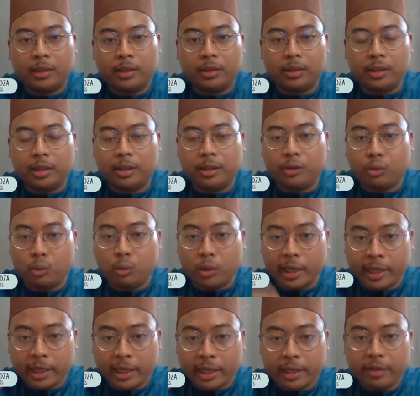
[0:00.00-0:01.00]
okay, to
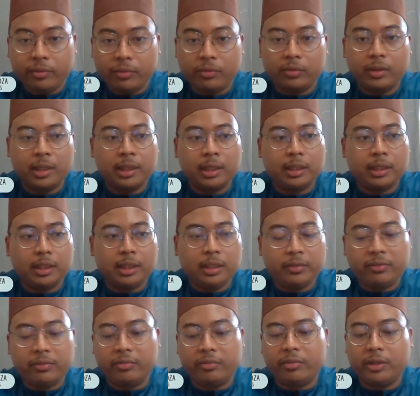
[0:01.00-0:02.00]
have
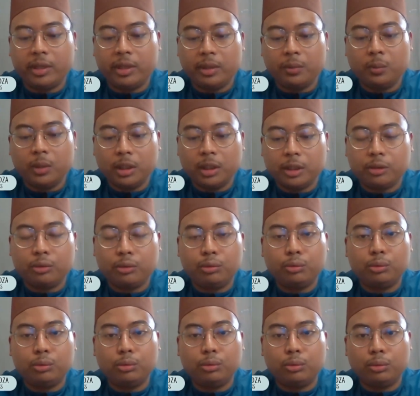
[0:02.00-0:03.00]
if they were to
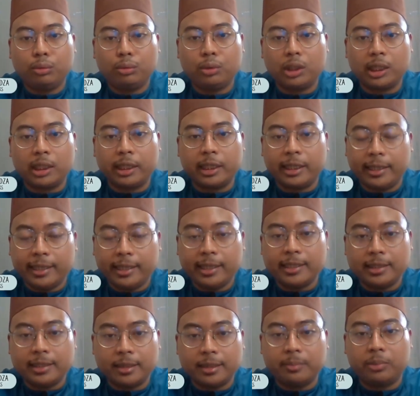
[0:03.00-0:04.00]

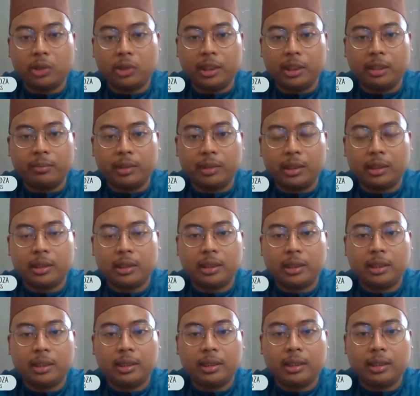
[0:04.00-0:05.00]
engage in polygamy,
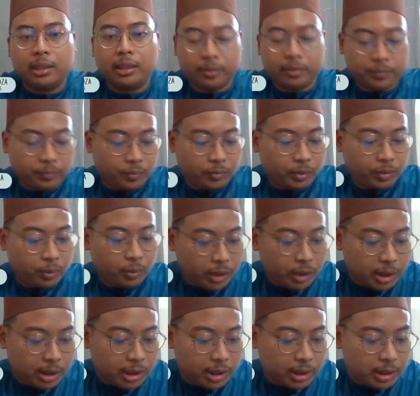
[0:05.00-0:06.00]

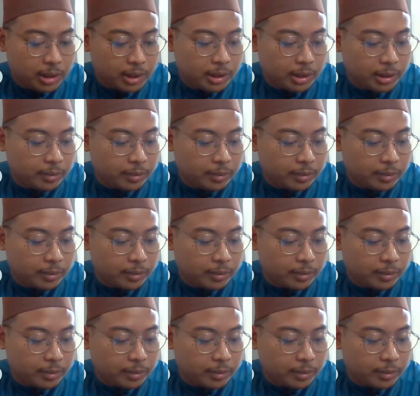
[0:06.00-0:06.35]
which is